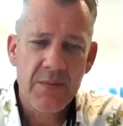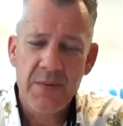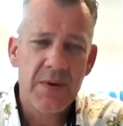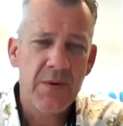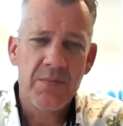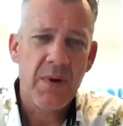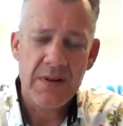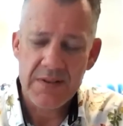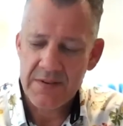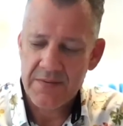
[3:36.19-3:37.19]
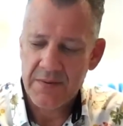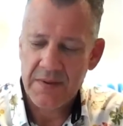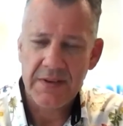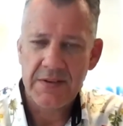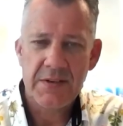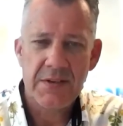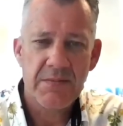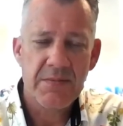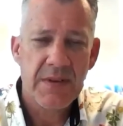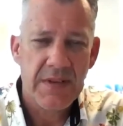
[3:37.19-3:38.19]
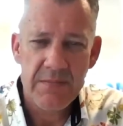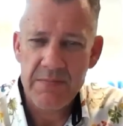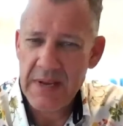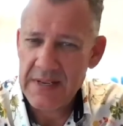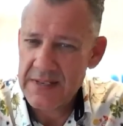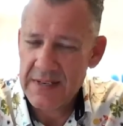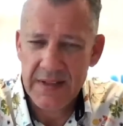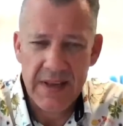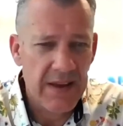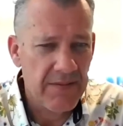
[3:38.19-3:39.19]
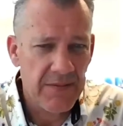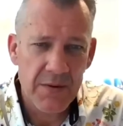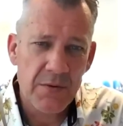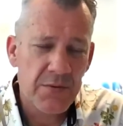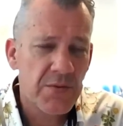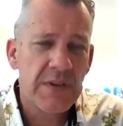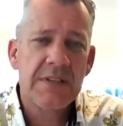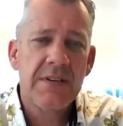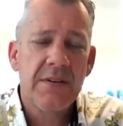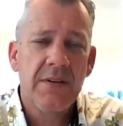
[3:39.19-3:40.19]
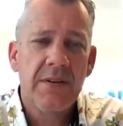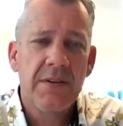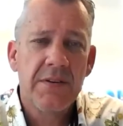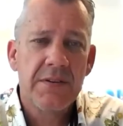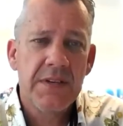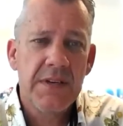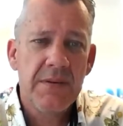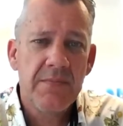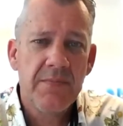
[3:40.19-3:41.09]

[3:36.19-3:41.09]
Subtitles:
Without positive relationships, you basically have no trust at all in the team.